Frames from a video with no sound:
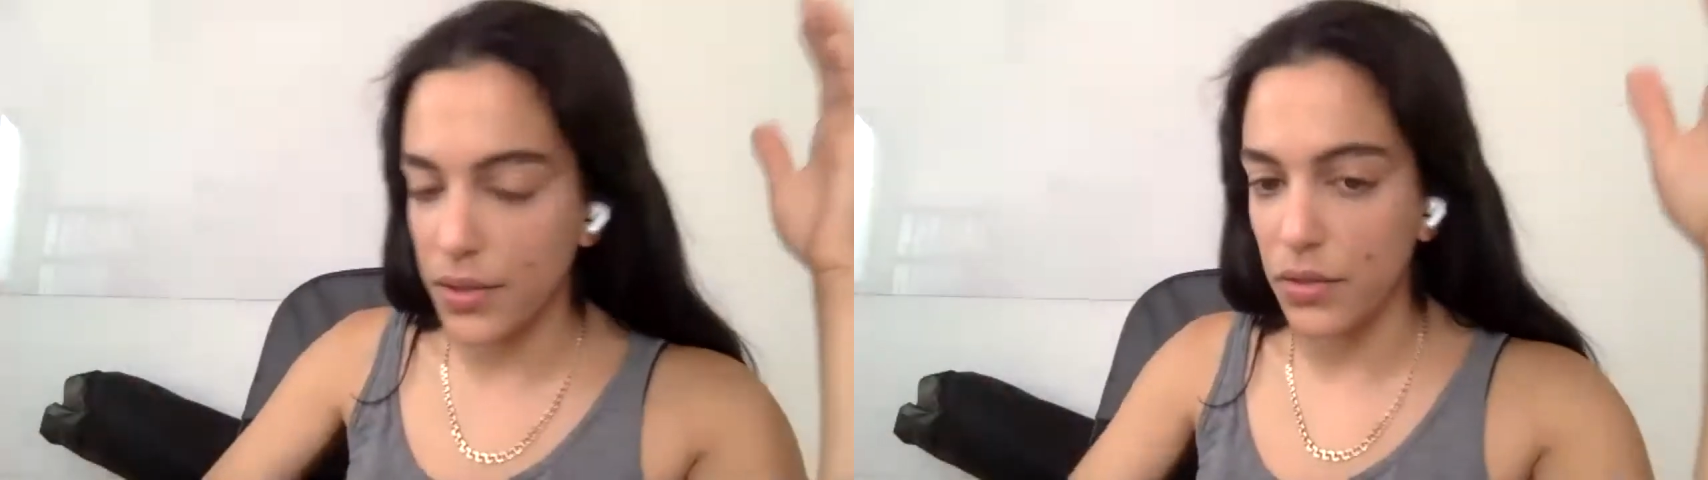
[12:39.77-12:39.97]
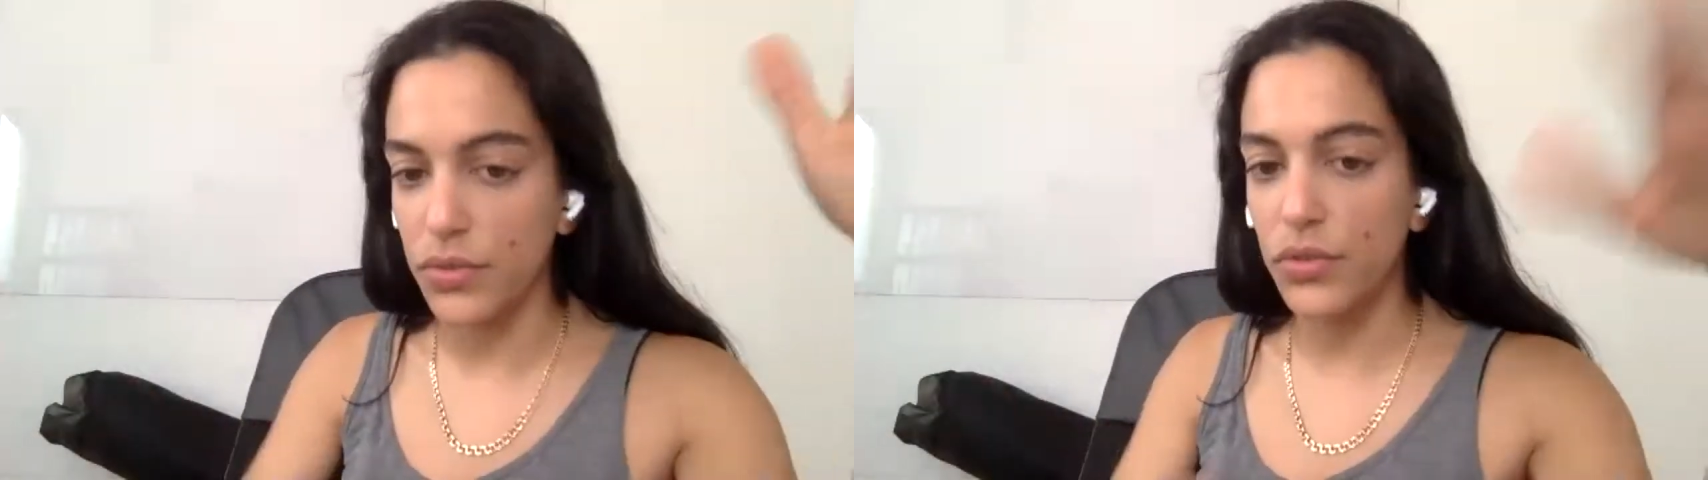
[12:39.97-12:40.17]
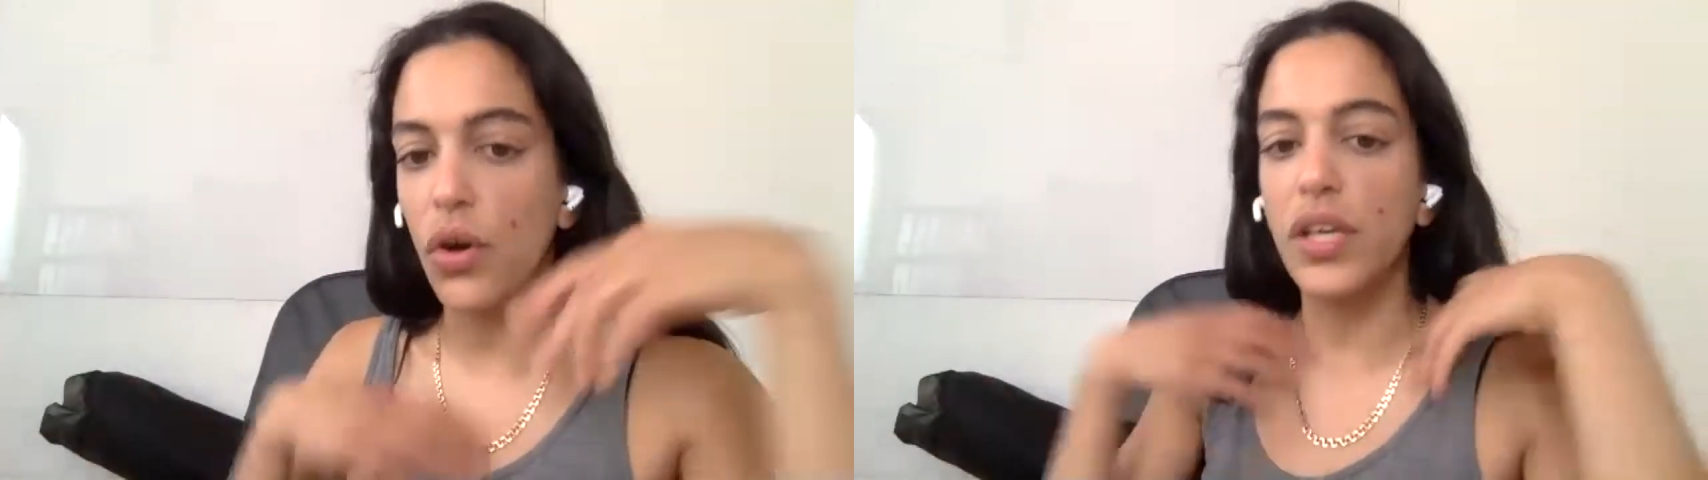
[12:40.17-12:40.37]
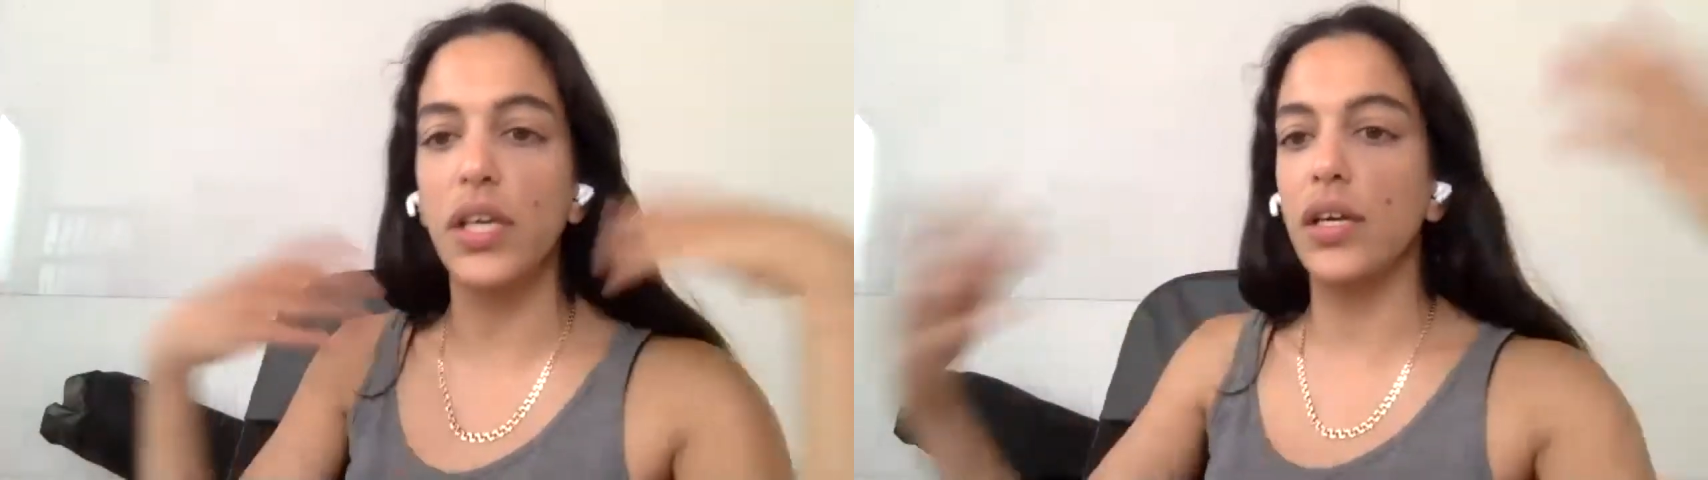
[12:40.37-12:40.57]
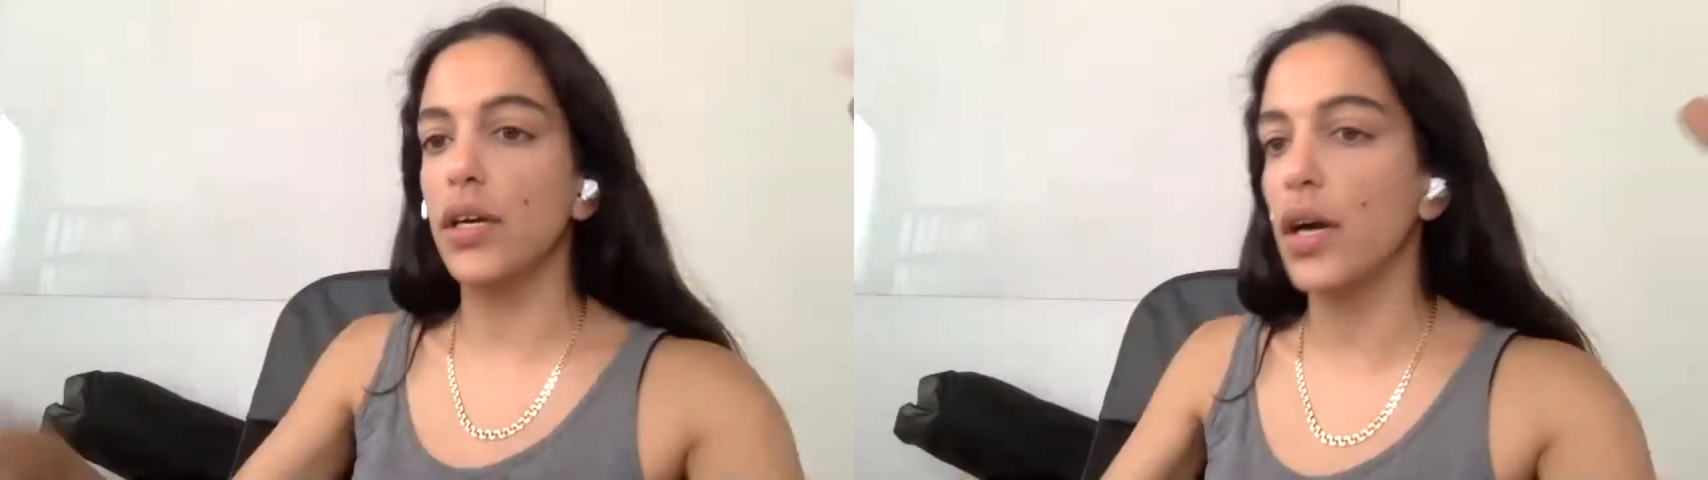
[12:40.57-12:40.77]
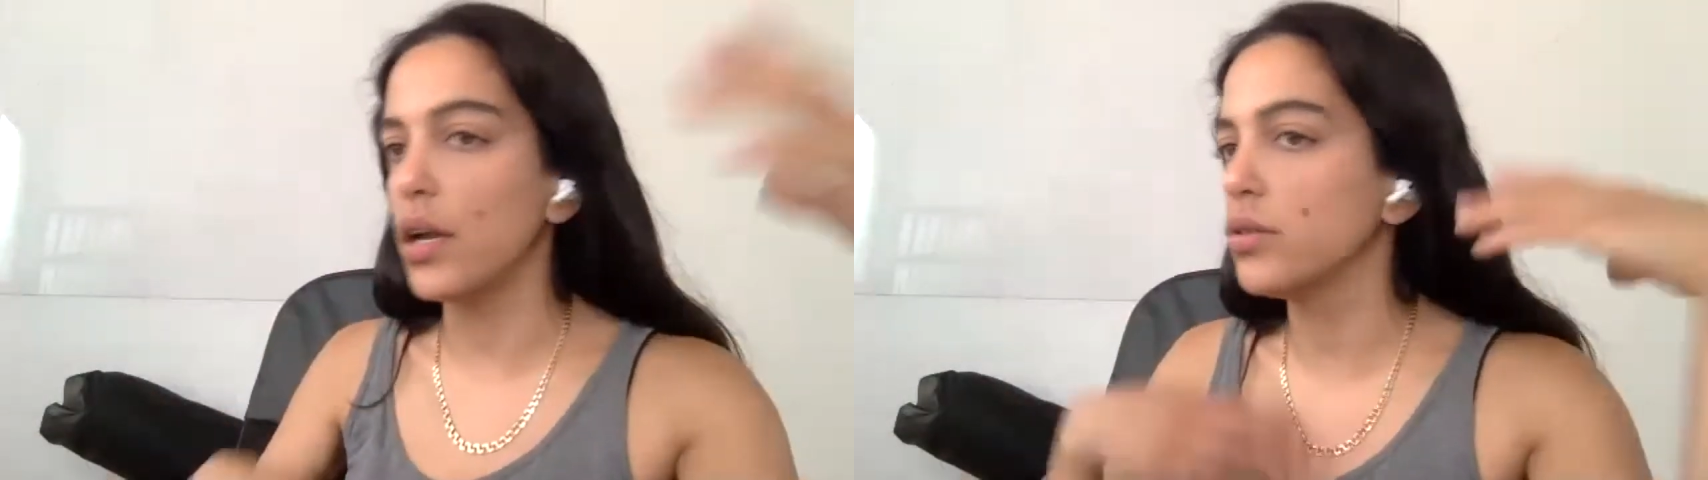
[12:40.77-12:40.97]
I don't know, talking a